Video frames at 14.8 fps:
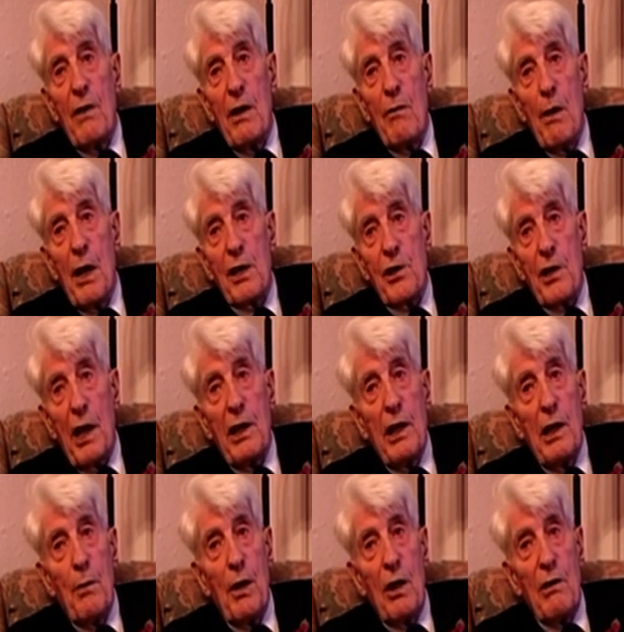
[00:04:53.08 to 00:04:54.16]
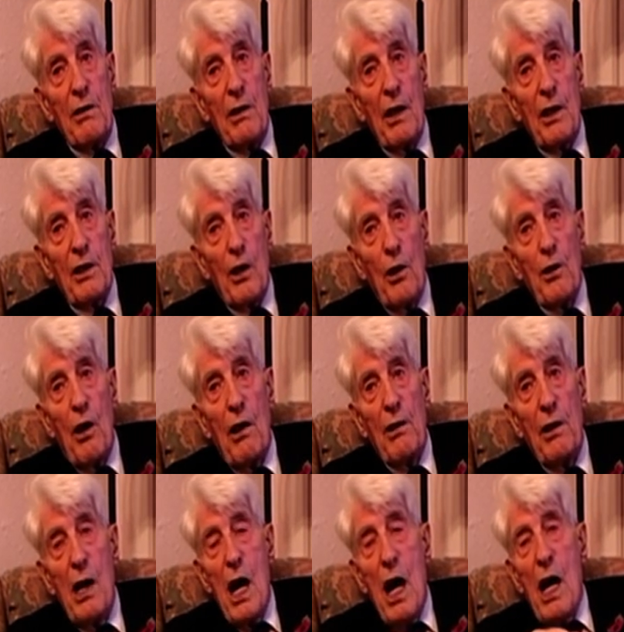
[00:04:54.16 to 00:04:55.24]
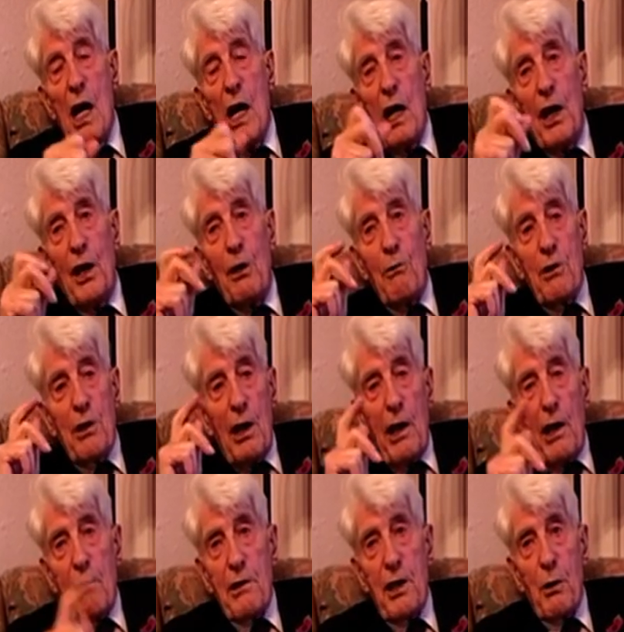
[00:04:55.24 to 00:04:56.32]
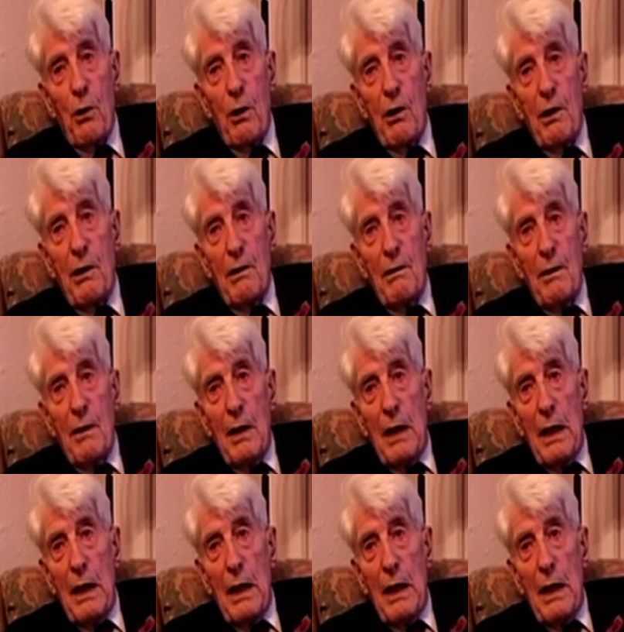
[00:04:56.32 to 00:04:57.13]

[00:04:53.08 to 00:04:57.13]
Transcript: we weren't sinking a boat. I got on, and there was a little squirt